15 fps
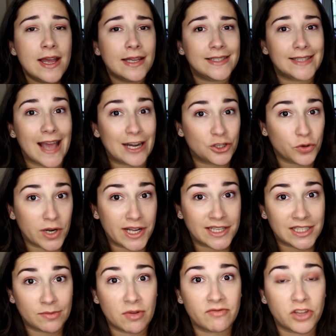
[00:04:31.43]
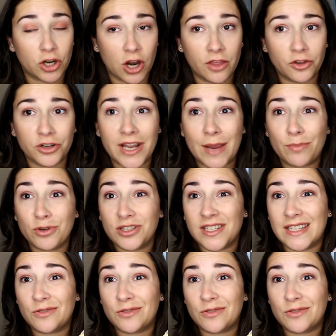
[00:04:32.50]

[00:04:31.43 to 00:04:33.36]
saturating some of their other diapers,